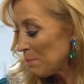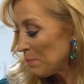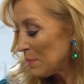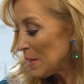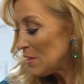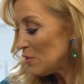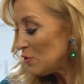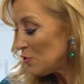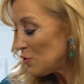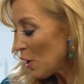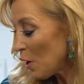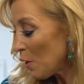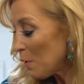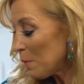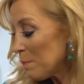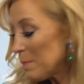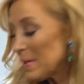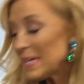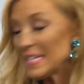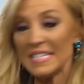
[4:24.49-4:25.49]
then
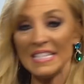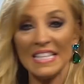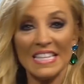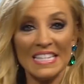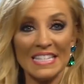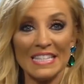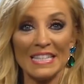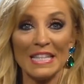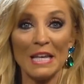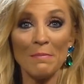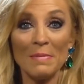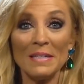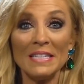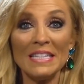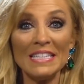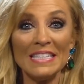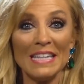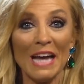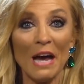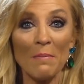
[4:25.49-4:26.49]
don't miss this
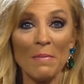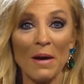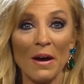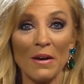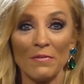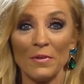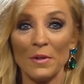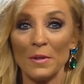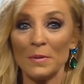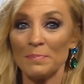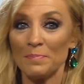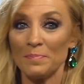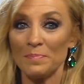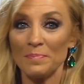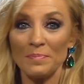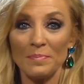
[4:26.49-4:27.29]
limited time offer